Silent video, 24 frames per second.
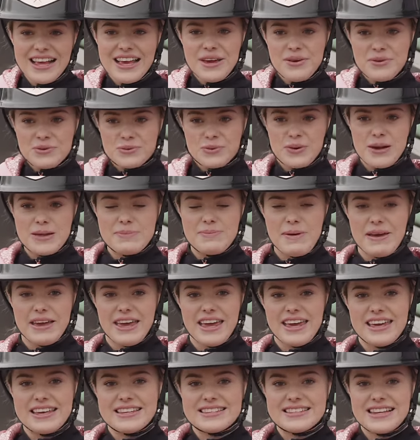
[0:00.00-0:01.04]
He was really
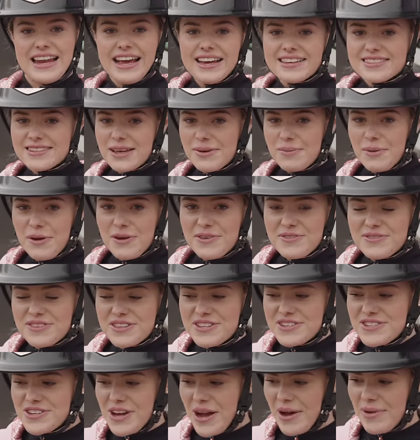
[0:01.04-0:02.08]
picking his legs up over
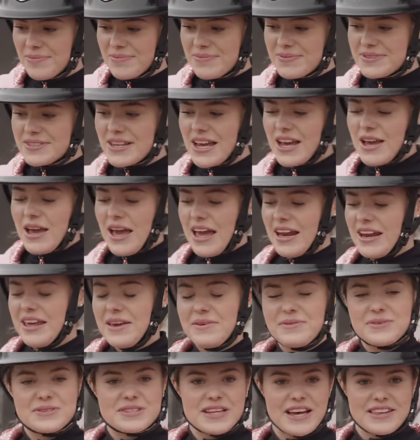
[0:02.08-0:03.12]
the jumps and
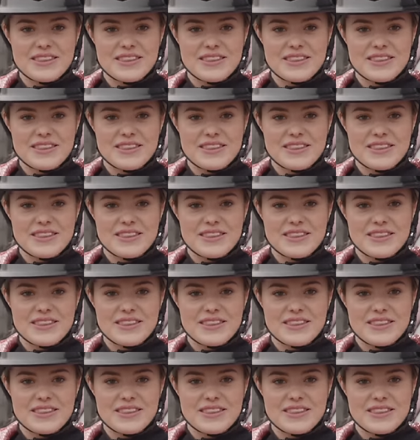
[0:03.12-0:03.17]
he was like,